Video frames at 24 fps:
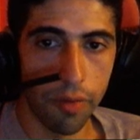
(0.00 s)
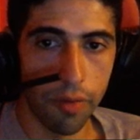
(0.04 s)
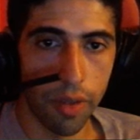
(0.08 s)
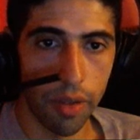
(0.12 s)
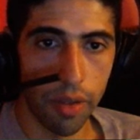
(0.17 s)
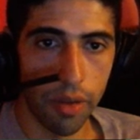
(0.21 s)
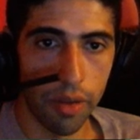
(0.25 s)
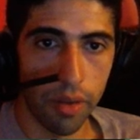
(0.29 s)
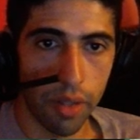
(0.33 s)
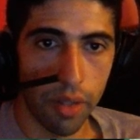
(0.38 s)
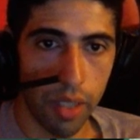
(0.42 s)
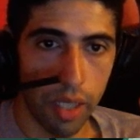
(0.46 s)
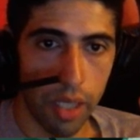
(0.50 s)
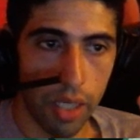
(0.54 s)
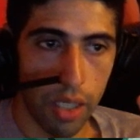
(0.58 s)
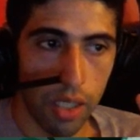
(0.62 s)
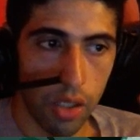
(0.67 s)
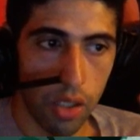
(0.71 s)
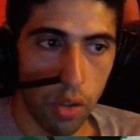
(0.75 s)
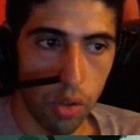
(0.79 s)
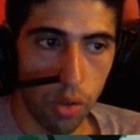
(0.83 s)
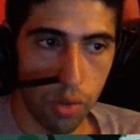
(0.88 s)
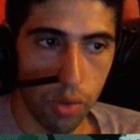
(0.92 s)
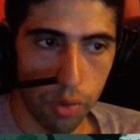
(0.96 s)
that
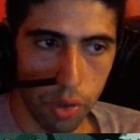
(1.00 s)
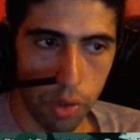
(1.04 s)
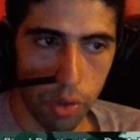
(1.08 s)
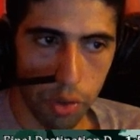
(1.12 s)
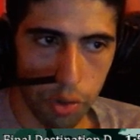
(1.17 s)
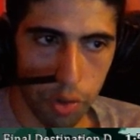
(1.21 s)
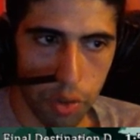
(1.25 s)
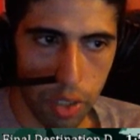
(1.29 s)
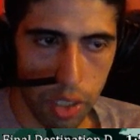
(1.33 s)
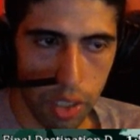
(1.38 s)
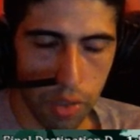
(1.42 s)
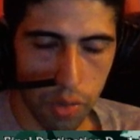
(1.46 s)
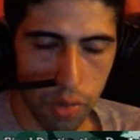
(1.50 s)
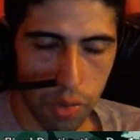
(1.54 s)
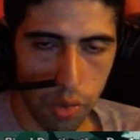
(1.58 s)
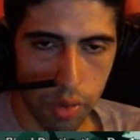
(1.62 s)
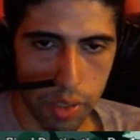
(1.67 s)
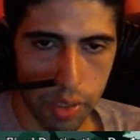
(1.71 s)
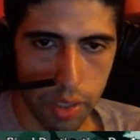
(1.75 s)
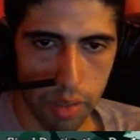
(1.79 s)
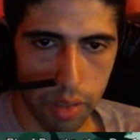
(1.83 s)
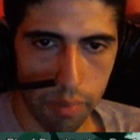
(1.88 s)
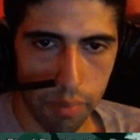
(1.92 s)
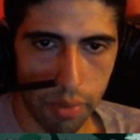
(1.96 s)
you'll see it as soon
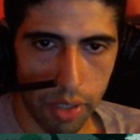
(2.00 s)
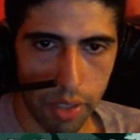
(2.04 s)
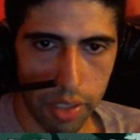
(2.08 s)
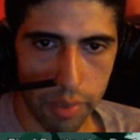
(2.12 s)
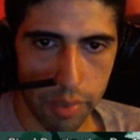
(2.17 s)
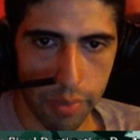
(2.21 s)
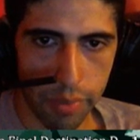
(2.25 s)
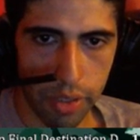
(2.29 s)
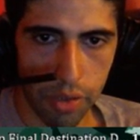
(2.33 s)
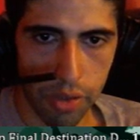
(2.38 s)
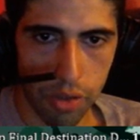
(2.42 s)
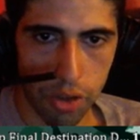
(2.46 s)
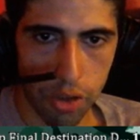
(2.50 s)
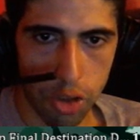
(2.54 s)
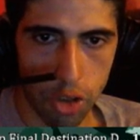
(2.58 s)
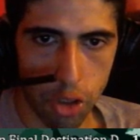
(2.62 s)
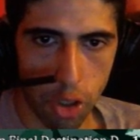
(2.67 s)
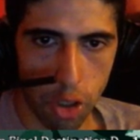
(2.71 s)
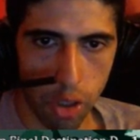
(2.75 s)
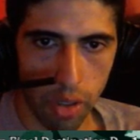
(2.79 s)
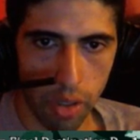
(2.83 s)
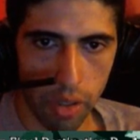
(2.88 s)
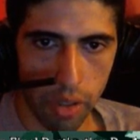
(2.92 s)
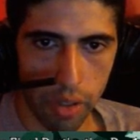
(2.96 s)
as I unpause it, but there's a
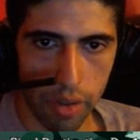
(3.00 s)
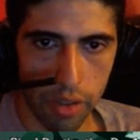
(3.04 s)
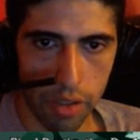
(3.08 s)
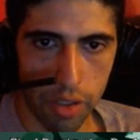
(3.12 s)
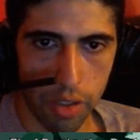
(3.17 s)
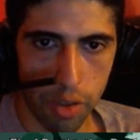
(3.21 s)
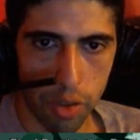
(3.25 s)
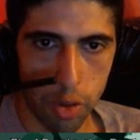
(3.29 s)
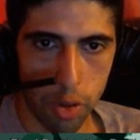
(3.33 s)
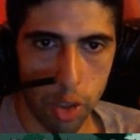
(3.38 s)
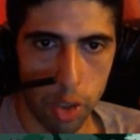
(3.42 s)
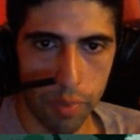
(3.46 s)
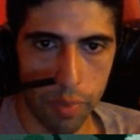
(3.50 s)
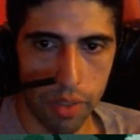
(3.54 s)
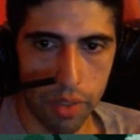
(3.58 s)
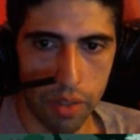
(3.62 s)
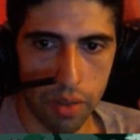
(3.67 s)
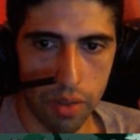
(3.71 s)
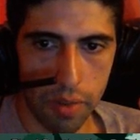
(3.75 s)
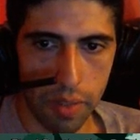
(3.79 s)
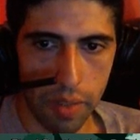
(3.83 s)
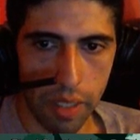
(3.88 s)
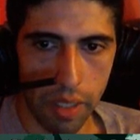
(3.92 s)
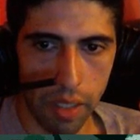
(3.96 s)
shark that just jumped
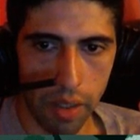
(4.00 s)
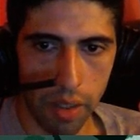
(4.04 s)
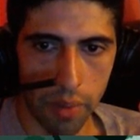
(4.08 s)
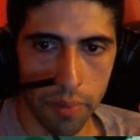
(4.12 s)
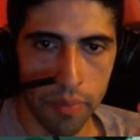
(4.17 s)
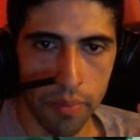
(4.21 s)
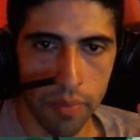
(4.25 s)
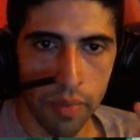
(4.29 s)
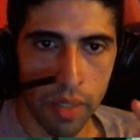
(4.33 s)
into the air.